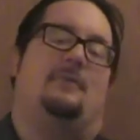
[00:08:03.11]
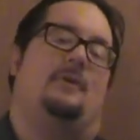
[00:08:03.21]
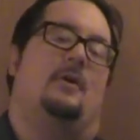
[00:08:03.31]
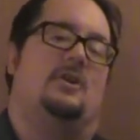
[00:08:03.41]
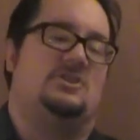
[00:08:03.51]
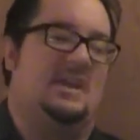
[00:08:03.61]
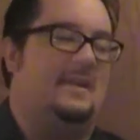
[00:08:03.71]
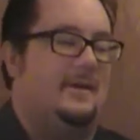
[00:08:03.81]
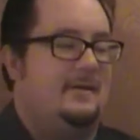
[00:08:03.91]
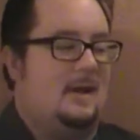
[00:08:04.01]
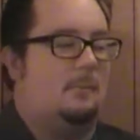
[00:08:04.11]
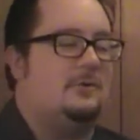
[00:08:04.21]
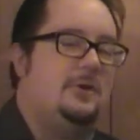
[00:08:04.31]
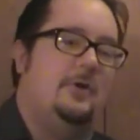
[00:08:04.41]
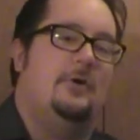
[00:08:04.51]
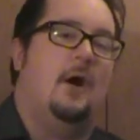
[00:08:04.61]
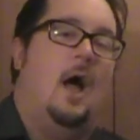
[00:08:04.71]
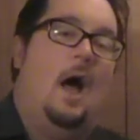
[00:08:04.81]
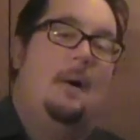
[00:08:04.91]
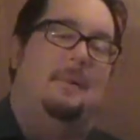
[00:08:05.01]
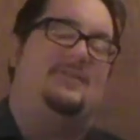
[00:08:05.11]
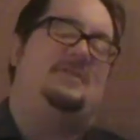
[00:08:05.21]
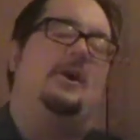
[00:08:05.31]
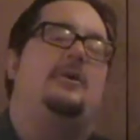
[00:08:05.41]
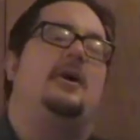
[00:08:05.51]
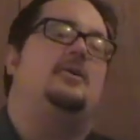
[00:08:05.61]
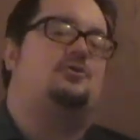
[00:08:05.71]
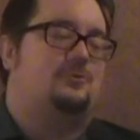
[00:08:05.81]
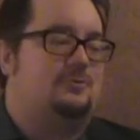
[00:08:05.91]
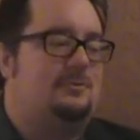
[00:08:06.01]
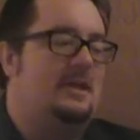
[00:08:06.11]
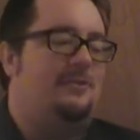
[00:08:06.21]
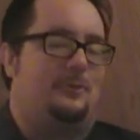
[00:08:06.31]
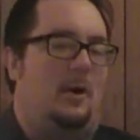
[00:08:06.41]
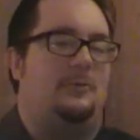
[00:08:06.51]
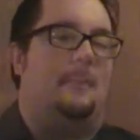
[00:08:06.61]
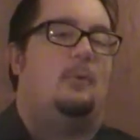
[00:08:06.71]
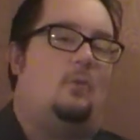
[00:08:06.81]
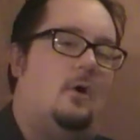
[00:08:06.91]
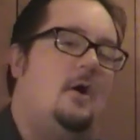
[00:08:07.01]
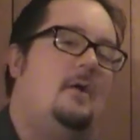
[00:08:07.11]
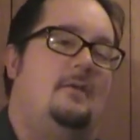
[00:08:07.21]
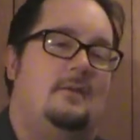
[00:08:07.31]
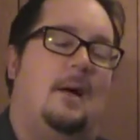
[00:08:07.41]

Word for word: So Kushida, number two, but still couldn't dethrone number one.